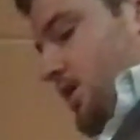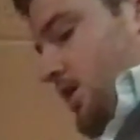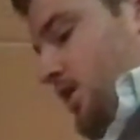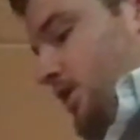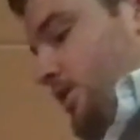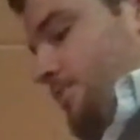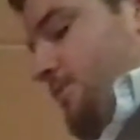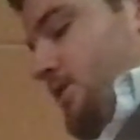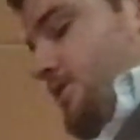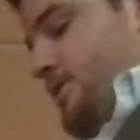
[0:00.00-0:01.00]
Um,
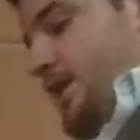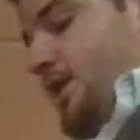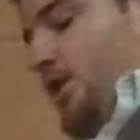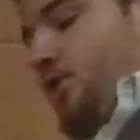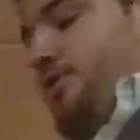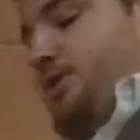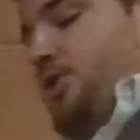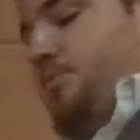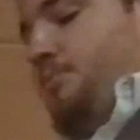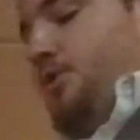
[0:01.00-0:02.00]
they are the
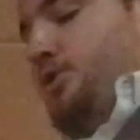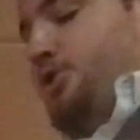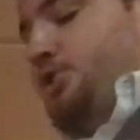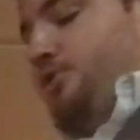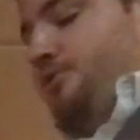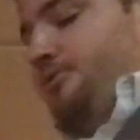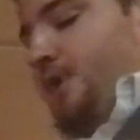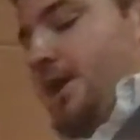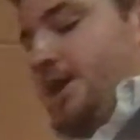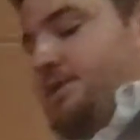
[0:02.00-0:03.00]
commercial,
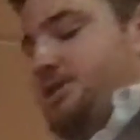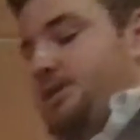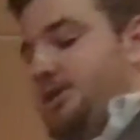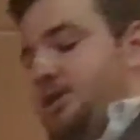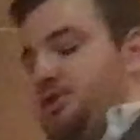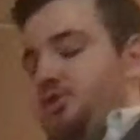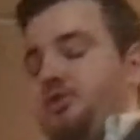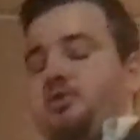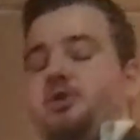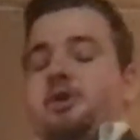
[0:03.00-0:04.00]
finance,
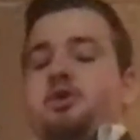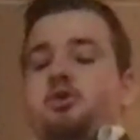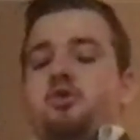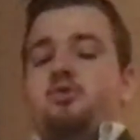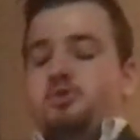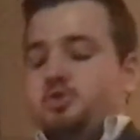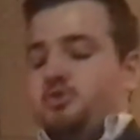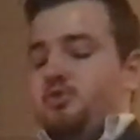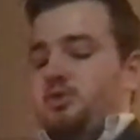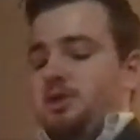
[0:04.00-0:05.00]
industrial, and
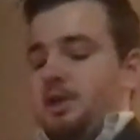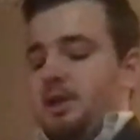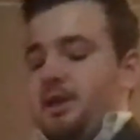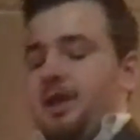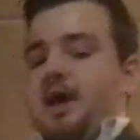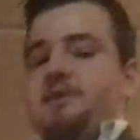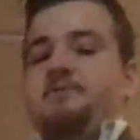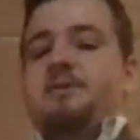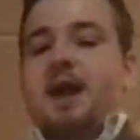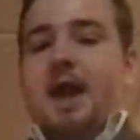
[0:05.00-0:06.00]
cultural
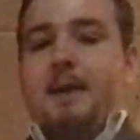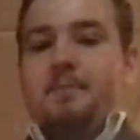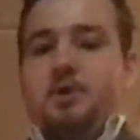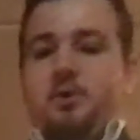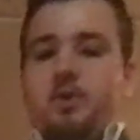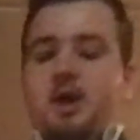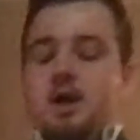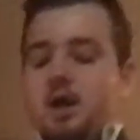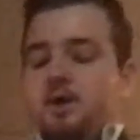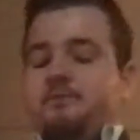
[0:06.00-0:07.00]
life capital
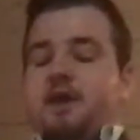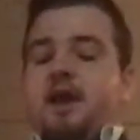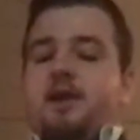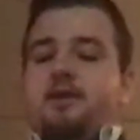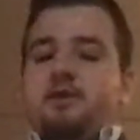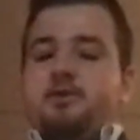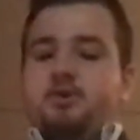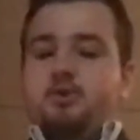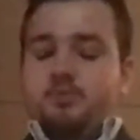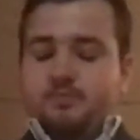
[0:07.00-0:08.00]
of Canada, too,